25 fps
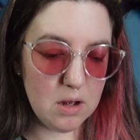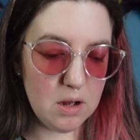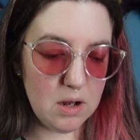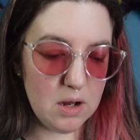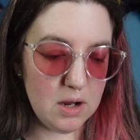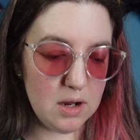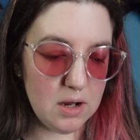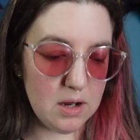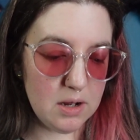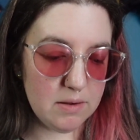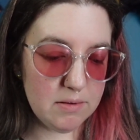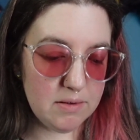
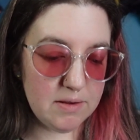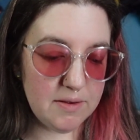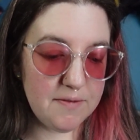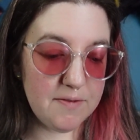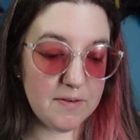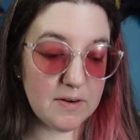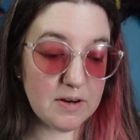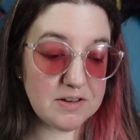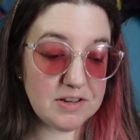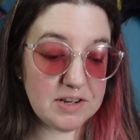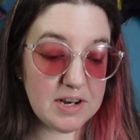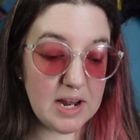The
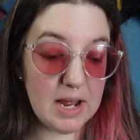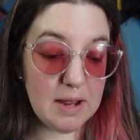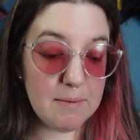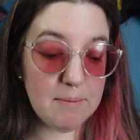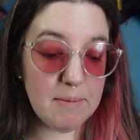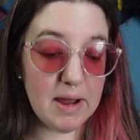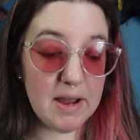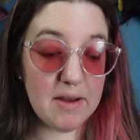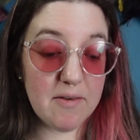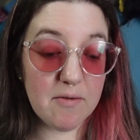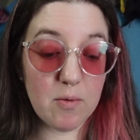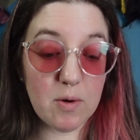first time
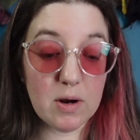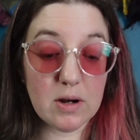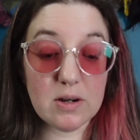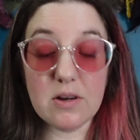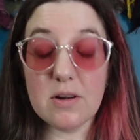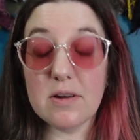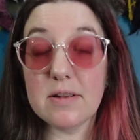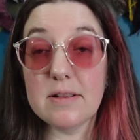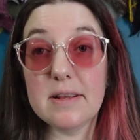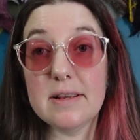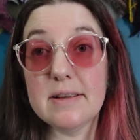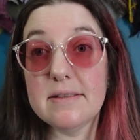I have worked
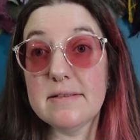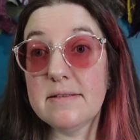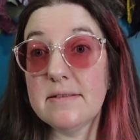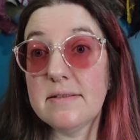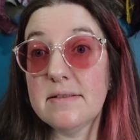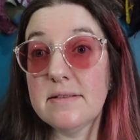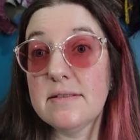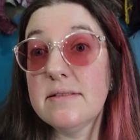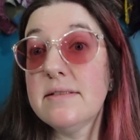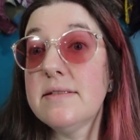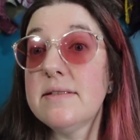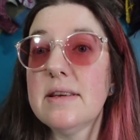on this
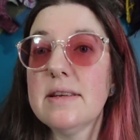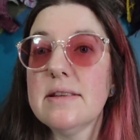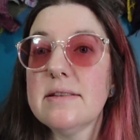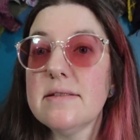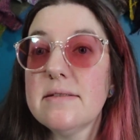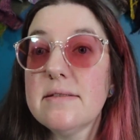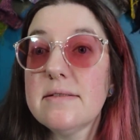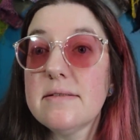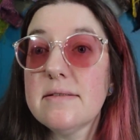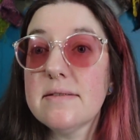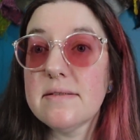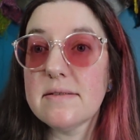
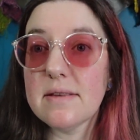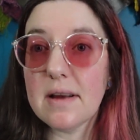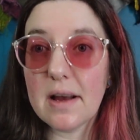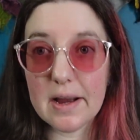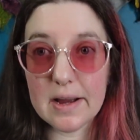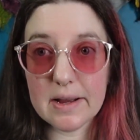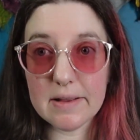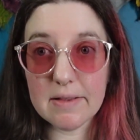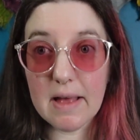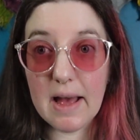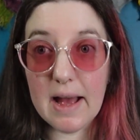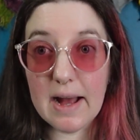since
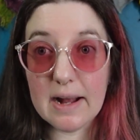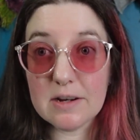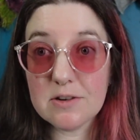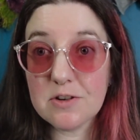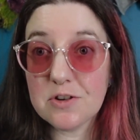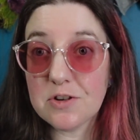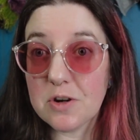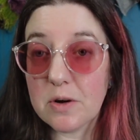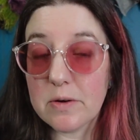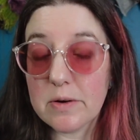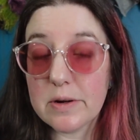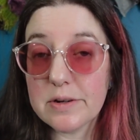I last
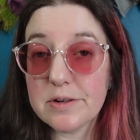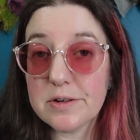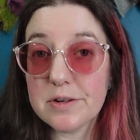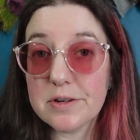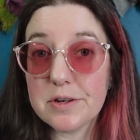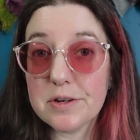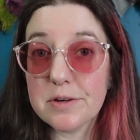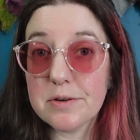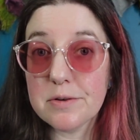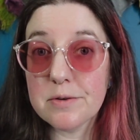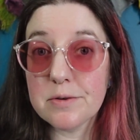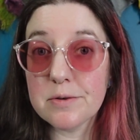showed it to
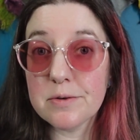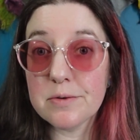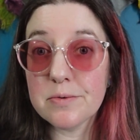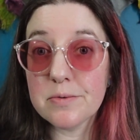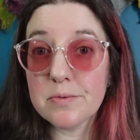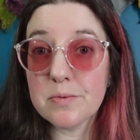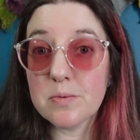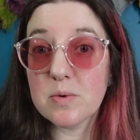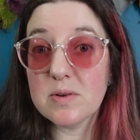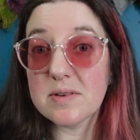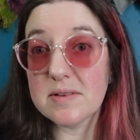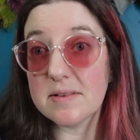you
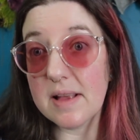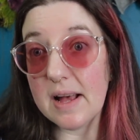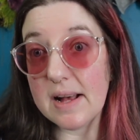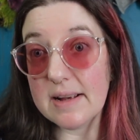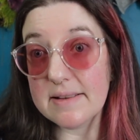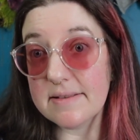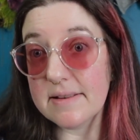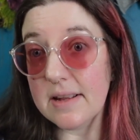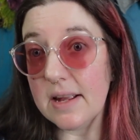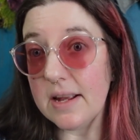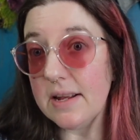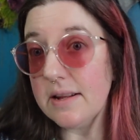was
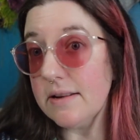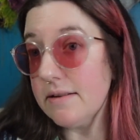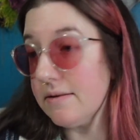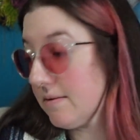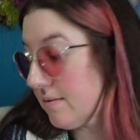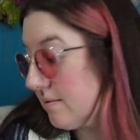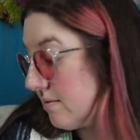last night.